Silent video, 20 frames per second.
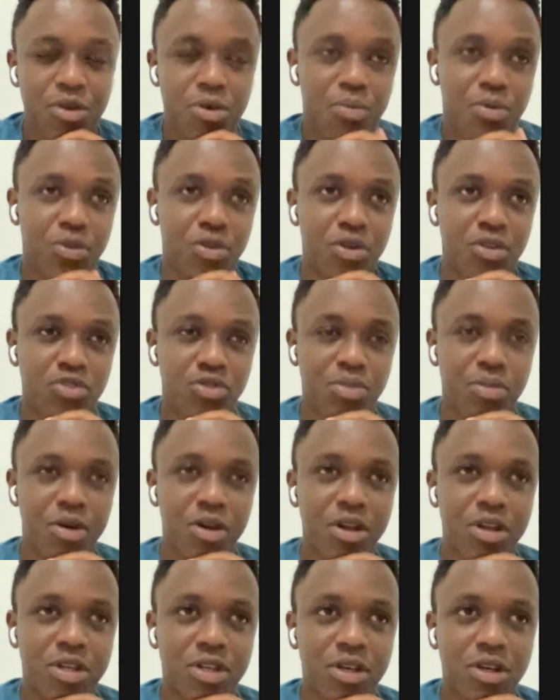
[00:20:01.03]
your potential
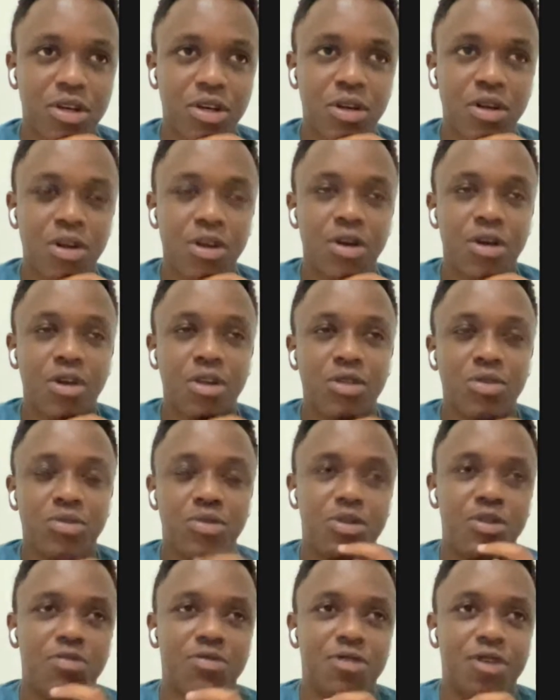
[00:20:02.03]
manager
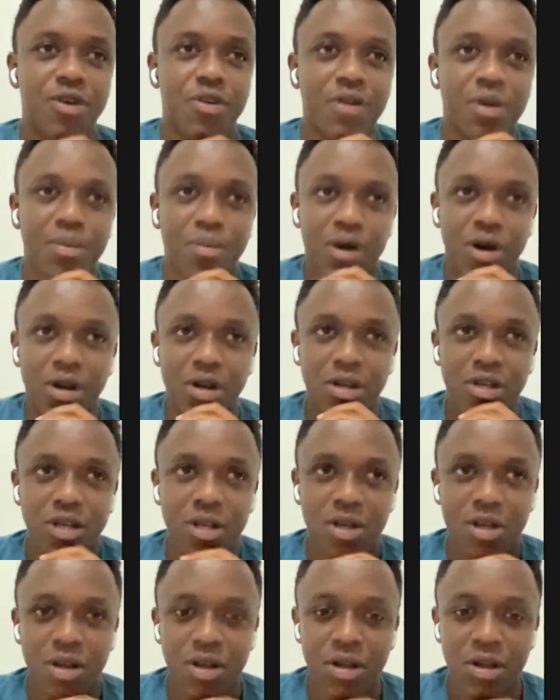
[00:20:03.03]
to see if there's a match.
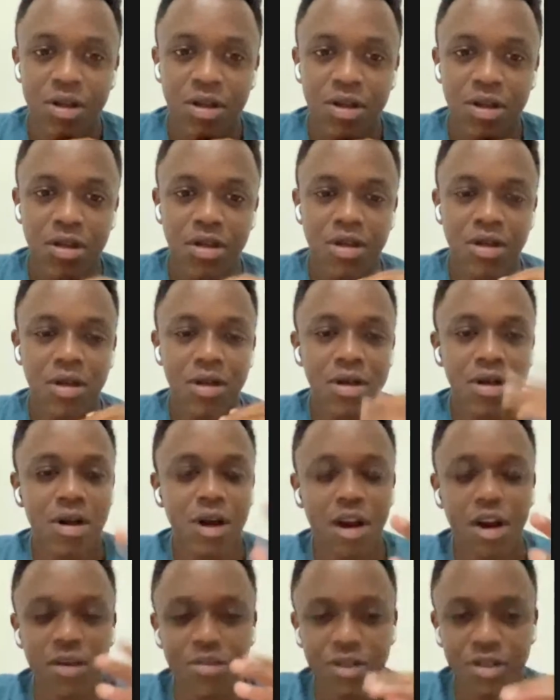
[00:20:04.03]

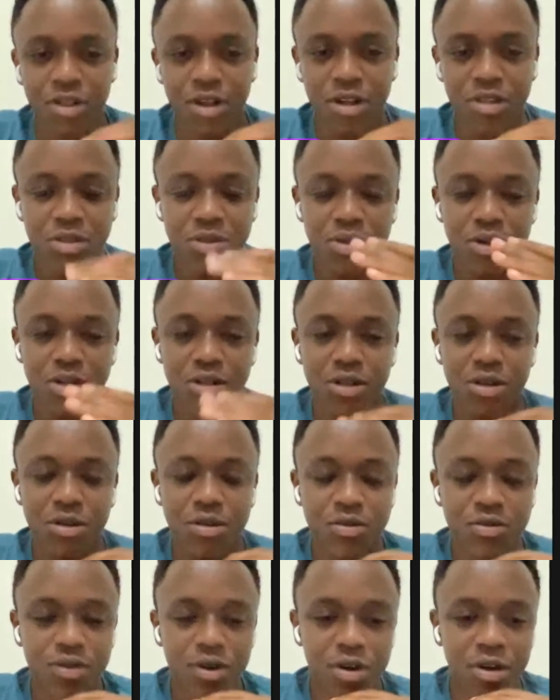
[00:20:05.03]
And after that, you get an
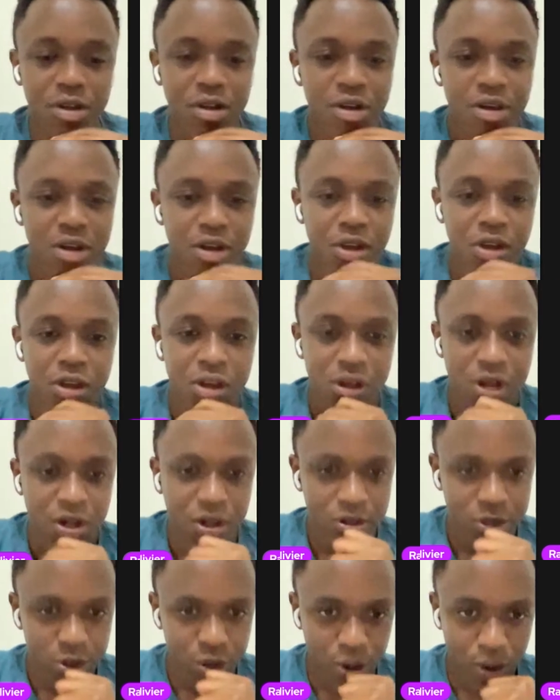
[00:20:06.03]
offer.
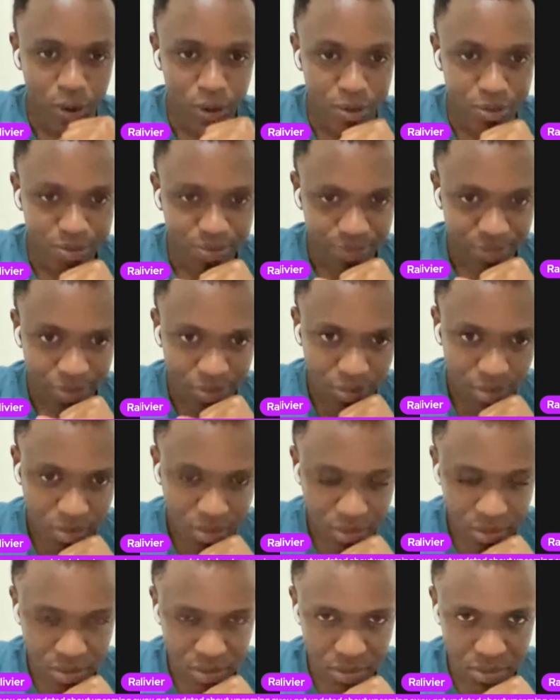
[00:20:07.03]
So
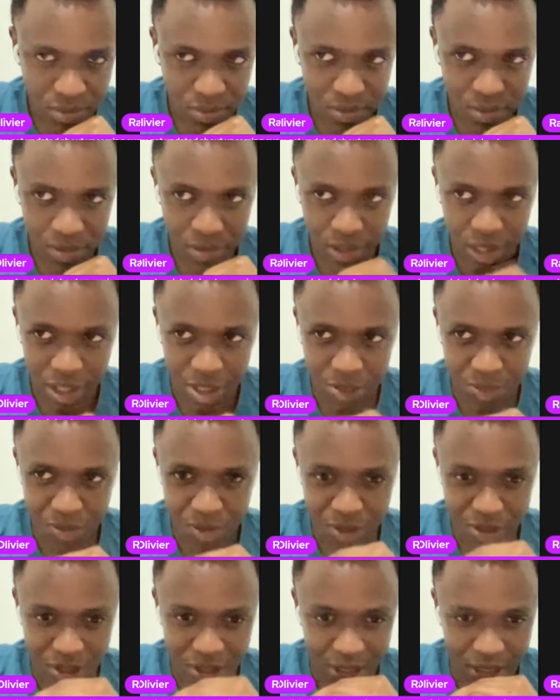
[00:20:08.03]
that's
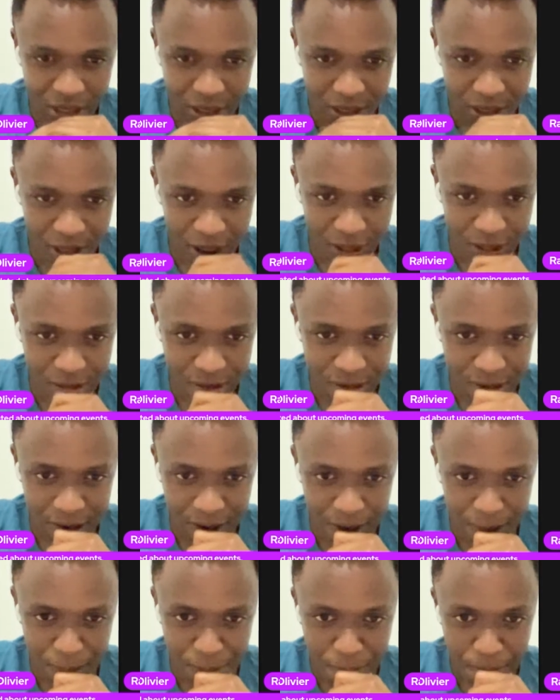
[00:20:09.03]
basically it.